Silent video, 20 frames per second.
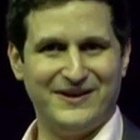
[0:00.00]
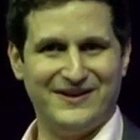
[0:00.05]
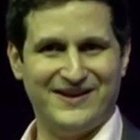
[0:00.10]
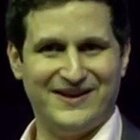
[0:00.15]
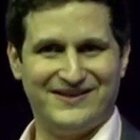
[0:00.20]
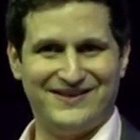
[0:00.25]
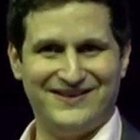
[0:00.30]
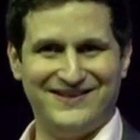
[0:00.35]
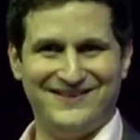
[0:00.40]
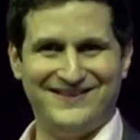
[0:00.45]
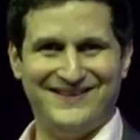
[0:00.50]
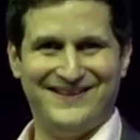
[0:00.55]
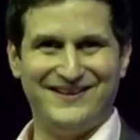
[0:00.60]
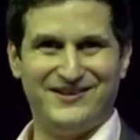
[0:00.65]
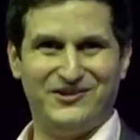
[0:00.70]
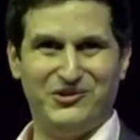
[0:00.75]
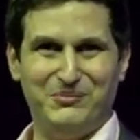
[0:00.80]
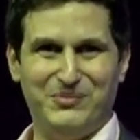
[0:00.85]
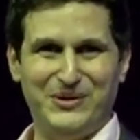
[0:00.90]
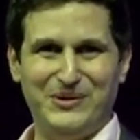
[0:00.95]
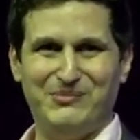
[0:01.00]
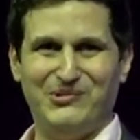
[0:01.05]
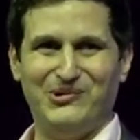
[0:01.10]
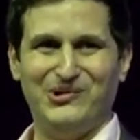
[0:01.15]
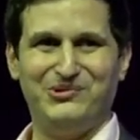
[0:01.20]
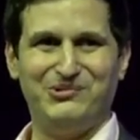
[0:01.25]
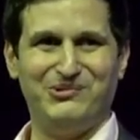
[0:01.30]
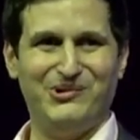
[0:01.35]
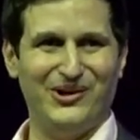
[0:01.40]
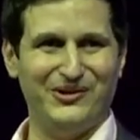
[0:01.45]
get it, get the people
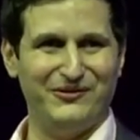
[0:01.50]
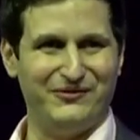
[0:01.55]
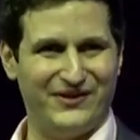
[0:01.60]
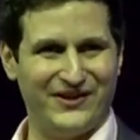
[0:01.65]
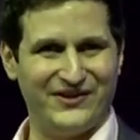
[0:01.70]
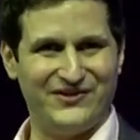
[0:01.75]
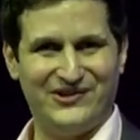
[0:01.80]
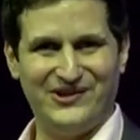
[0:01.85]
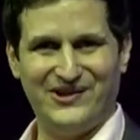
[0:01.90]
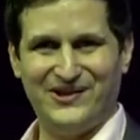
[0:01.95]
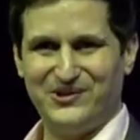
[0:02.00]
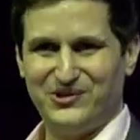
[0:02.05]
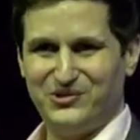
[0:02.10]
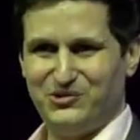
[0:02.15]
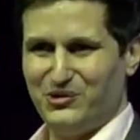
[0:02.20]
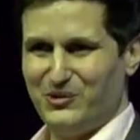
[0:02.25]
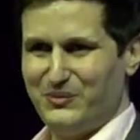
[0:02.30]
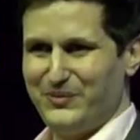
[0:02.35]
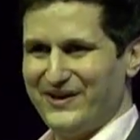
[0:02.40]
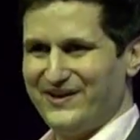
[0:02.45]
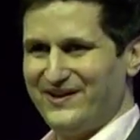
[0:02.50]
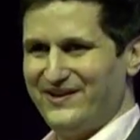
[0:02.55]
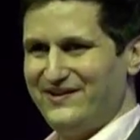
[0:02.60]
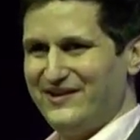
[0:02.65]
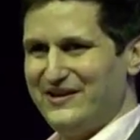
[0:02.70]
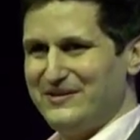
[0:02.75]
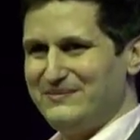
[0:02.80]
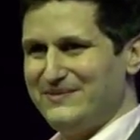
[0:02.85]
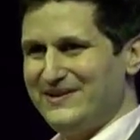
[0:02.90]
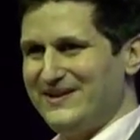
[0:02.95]
to learn faster how to operate
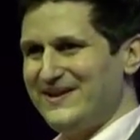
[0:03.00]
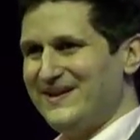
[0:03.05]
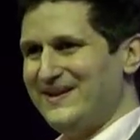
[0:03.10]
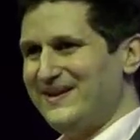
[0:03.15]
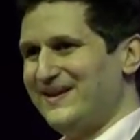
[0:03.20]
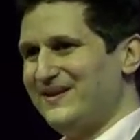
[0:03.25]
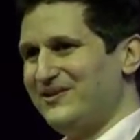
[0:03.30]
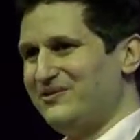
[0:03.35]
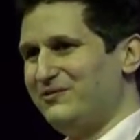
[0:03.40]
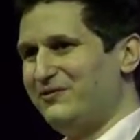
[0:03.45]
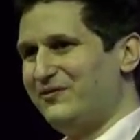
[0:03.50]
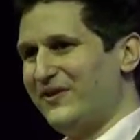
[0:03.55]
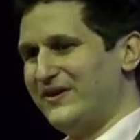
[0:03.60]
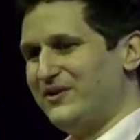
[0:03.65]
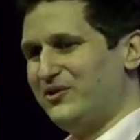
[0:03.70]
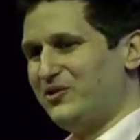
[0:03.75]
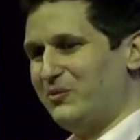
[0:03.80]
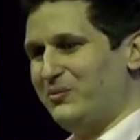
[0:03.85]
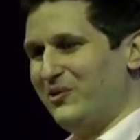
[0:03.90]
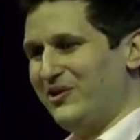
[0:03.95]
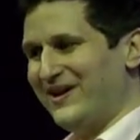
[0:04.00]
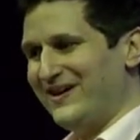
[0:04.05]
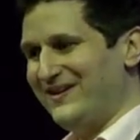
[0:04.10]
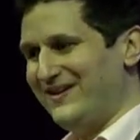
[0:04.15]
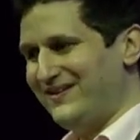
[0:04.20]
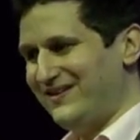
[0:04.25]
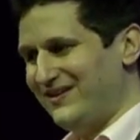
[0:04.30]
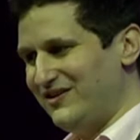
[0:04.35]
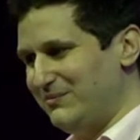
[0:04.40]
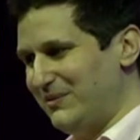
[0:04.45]
them, to find
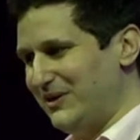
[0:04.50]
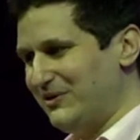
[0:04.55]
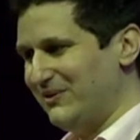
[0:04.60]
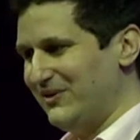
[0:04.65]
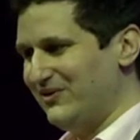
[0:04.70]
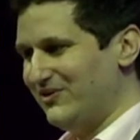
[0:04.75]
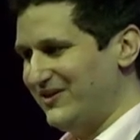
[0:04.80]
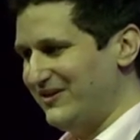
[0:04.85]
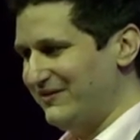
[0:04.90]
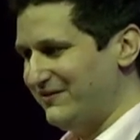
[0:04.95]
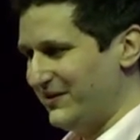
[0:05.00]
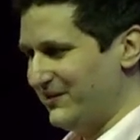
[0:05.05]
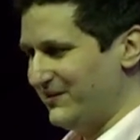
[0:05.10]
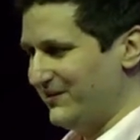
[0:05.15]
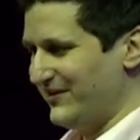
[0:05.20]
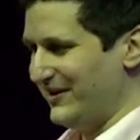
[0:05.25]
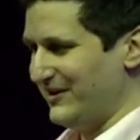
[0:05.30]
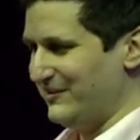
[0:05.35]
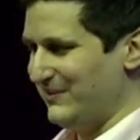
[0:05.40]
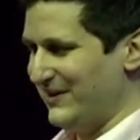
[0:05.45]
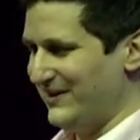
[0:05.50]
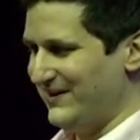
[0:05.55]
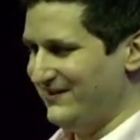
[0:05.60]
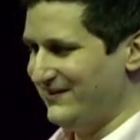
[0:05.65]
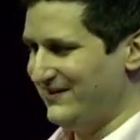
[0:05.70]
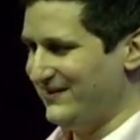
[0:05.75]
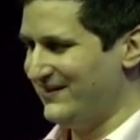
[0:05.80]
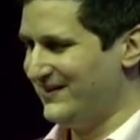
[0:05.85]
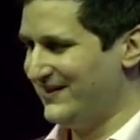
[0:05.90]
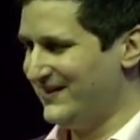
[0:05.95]
commonalities between the different
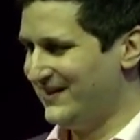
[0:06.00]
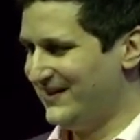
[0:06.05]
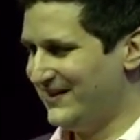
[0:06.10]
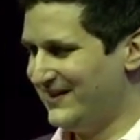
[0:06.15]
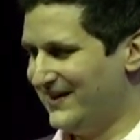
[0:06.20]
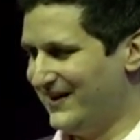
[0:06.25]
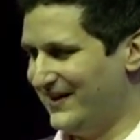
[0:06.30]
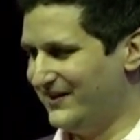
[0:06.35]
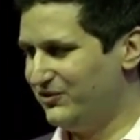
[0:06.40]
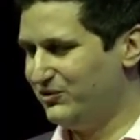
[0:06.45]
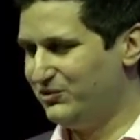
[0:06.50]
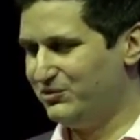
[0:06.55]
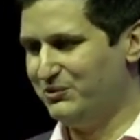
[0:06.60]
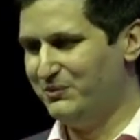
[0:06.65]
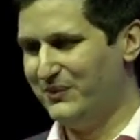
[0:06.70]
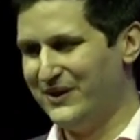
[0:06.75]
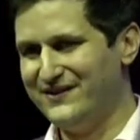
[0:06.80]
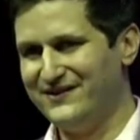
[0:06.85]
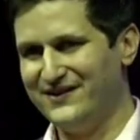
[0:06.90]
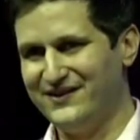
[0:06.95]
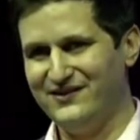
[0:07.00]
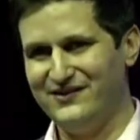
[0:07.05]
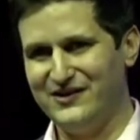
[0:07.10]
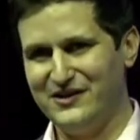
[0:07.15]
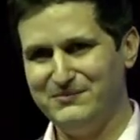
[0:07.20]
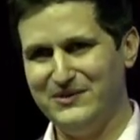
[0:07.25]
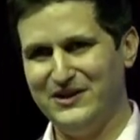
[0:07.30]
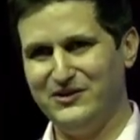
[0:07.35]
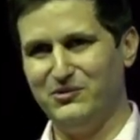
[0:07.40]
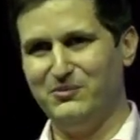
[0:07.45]
airplanes, and to maintain
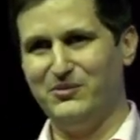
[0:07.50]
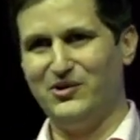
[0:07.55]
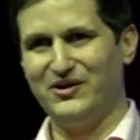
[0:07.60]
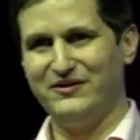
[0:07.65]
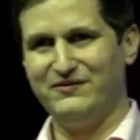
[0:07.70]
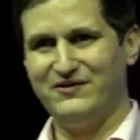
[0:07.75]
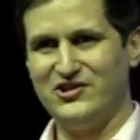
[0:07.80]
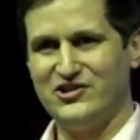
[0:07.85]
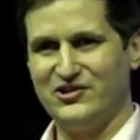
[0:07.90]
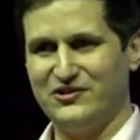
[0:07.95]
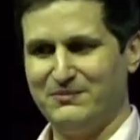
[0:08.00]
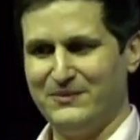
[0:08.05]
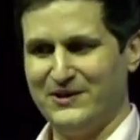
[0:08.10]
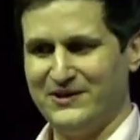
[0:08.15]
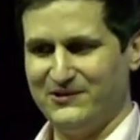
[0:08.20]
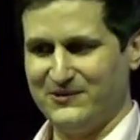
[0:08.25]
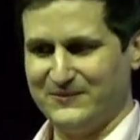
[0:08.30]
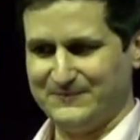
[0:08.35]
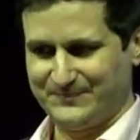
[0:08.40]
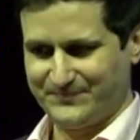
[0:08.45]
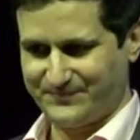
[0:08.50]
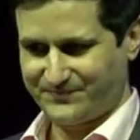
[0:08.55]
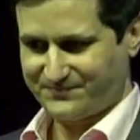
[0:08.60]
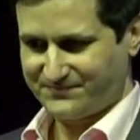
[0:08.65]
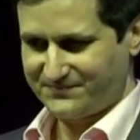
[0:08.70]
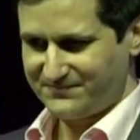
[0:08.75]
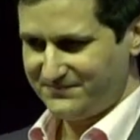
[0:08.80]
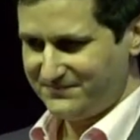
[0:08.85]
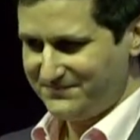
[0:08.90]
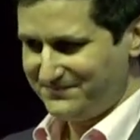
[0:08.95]
them in a more efficient manner.
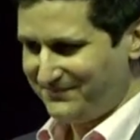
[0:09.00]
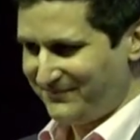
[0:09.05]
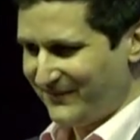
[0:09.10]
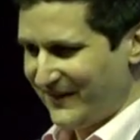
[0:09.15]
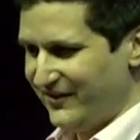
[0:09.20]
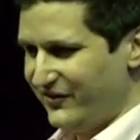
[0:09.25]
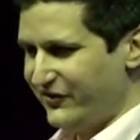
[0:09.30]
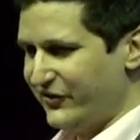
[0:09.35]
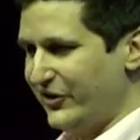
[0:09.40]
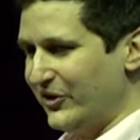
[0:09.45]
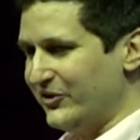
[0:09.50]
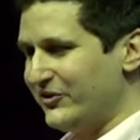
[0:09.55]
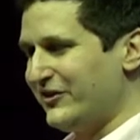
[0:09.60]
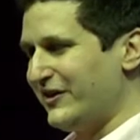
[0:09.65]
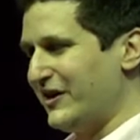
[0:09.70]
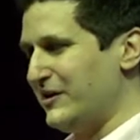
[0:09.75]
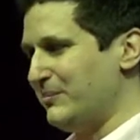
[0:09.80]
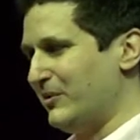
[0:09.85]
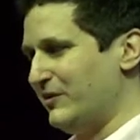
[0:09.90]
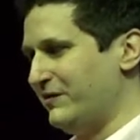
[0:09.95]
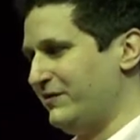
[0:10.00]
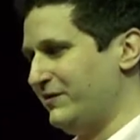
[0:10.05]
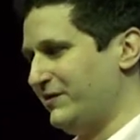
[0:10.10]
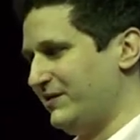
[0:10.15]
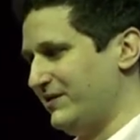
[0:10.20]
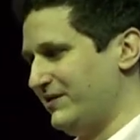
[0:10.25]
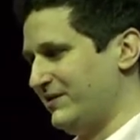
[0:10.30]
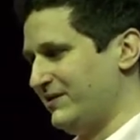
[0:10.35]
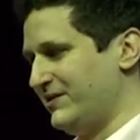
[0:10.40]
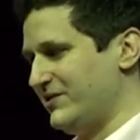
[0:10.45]
Third type of
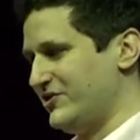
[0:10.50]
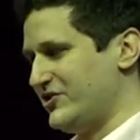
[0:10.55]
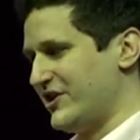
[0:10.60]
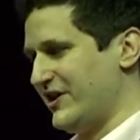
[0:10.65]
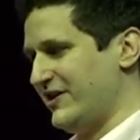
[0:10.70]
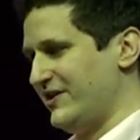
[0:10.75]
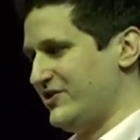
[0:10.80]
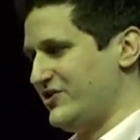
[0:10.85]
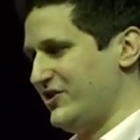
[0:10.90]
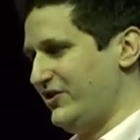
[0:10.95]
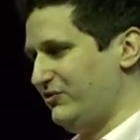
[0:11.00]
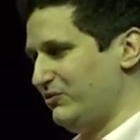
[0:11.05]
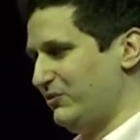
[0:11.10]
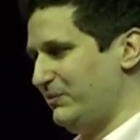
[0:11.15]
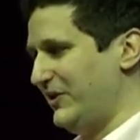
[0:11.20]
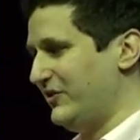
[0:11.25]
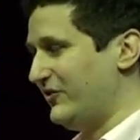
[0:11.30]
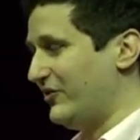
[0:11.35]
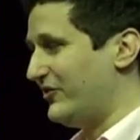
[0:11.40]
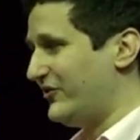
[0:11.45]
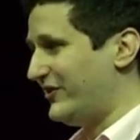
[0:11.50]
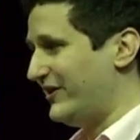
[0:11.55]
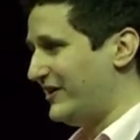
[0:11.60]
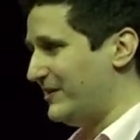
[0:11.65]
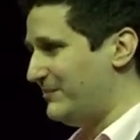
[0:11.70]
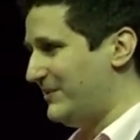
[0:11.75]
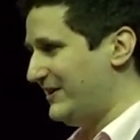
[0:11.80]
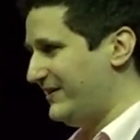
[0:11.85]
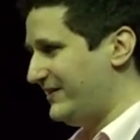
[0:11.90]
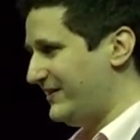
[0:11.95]
uh, challenges will be
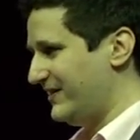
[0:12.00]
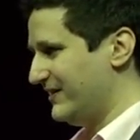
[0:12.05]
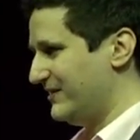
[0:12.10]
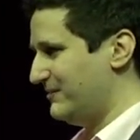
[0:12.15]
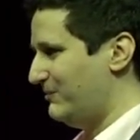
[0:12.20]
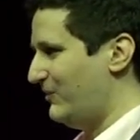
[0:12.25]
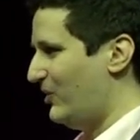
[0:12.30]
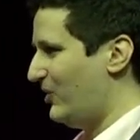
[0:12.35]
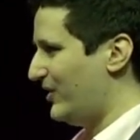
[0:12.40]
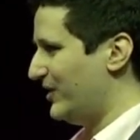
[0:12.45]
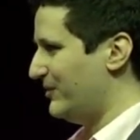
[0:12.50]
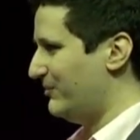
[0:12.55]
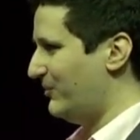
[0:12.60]
sustainability. More